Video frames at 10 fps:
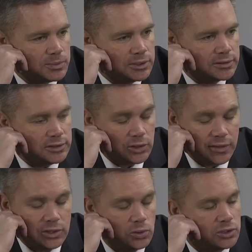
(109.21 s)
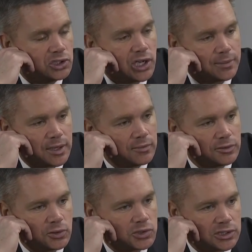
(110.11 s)
But, you know, they do a good job covering
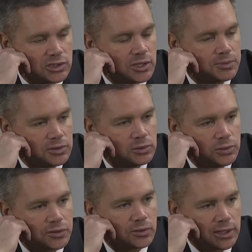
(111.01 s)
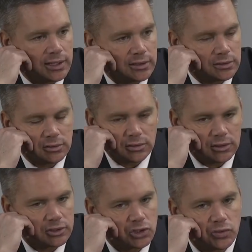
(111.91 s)
those things up, too, with their length. They're
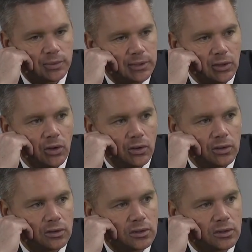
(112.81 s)
extremely long.